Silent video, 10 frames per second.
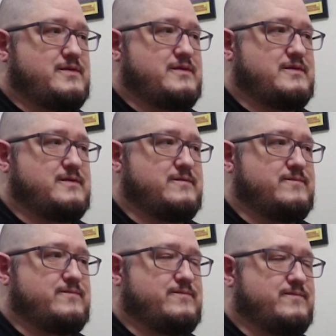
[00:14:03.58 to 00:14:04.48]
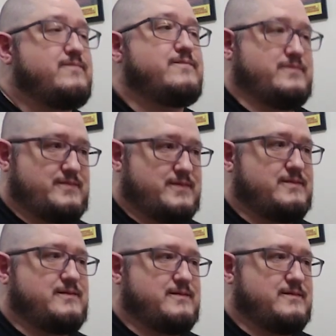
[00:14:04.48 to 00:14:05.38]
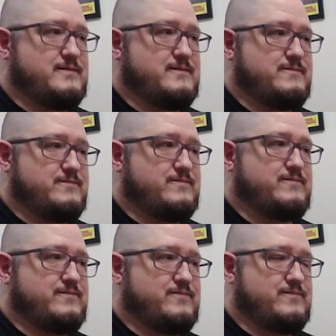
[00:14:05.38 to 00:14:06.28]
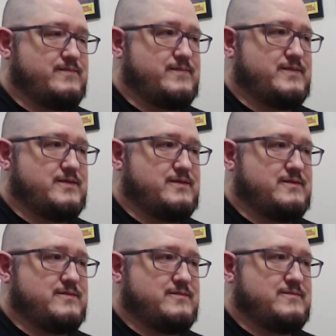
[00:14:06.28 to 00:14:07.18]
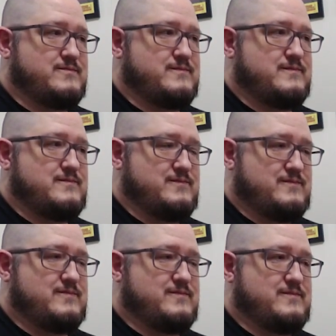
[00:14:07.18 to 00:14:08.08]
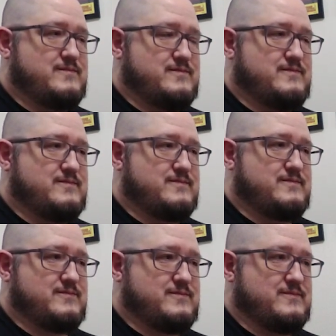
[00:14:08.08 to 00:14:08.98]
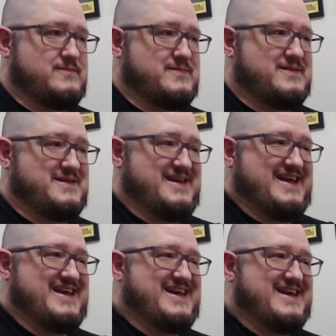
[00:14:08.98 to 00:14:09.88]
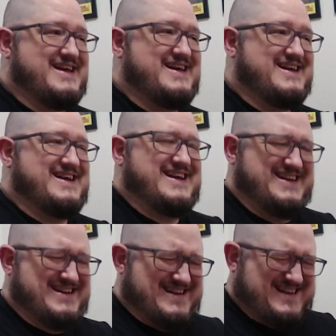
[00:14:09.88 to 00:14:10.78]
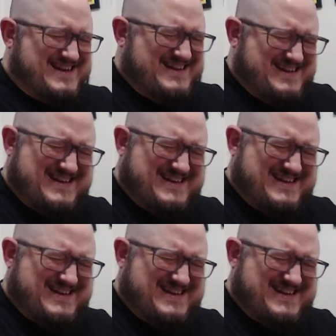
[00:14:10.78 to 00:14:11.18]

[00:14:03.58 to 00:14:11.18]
The person shown says nothing.